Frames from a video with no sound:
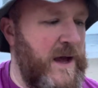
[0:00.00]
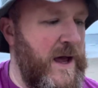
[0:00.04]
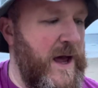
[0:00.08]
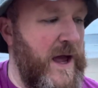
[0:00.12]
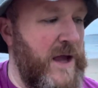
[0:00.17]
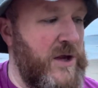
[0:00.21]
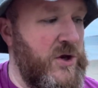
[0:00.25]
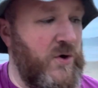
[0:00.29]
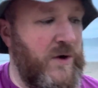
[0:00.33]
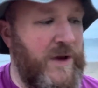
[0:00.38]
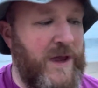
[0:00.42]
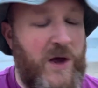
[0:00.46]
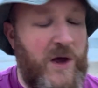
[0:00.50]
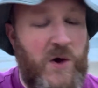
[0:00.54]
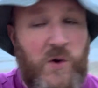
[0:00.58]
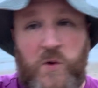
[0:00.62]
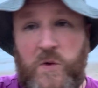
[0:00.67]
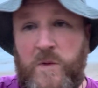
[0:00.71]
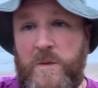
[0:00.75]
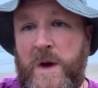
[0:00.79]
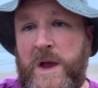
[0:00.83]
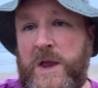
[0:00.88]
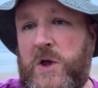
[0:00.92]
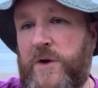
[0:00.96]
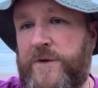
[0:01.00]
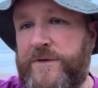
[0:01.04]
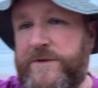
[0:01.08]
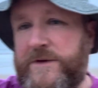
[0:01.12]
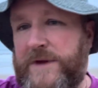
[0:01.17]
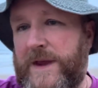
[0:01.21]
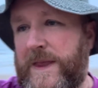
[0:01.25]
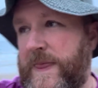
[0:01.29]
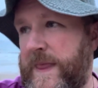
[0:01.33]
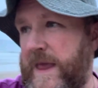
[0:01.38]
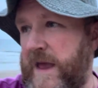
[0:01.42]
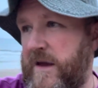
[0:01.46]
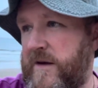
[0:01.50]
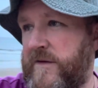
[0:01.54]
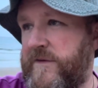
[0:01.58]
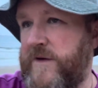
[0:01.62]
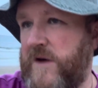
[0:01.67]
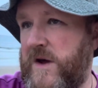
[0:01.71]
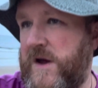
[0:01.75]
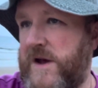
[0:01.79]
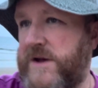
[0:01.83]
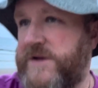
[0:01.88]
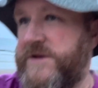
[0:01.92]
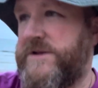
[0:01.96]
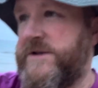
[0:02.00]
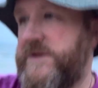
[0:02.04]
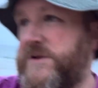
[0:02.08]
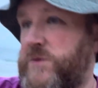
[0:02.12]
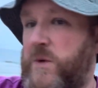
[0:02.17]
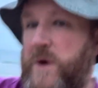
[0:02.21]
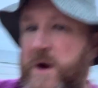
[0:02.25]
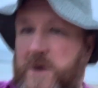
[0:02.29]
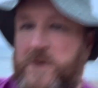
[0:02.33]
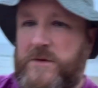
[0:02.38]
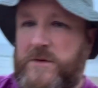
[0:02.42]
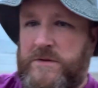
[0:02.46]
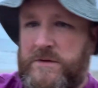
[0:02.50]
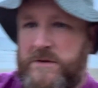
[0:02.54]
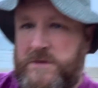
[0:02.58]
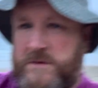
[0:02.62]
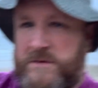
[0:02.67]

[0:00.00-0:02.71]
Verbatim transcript: And you'll get all my content there first as well.